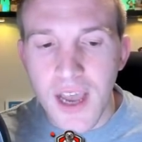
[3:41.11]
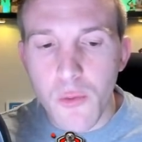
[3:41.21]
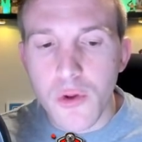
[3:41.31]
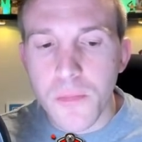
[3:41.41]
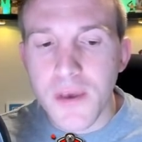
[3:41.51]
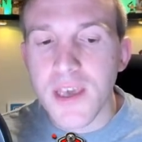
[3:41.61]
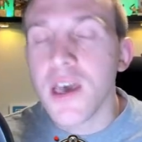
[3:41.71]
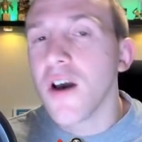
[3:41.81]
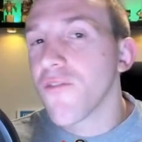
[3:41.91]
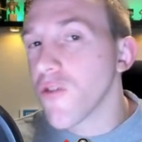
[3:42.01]
That will
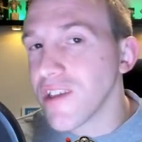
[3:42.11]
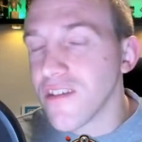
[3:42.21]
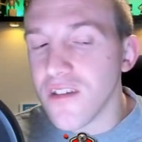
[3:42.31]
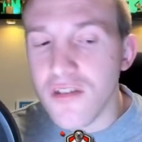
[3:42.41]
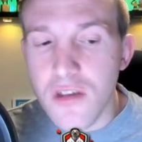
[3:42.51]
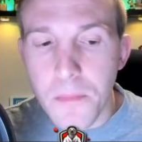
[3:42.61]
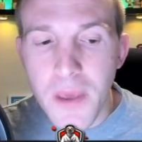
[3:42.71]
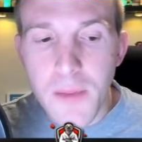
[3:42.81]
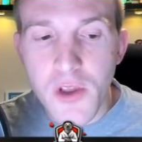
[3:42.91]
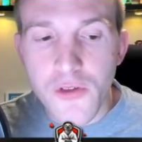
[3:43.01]
be, for instance, the
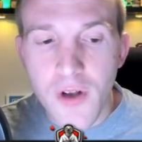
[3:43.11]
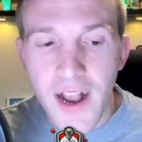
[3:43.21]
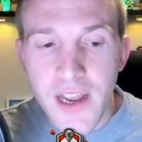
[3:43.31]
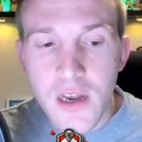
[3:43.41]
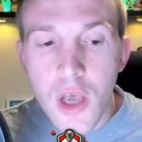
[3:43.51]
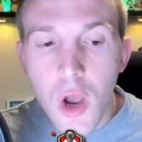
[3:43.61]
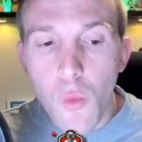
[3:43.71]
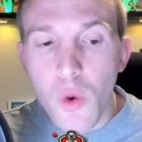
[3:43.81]
baby dragon.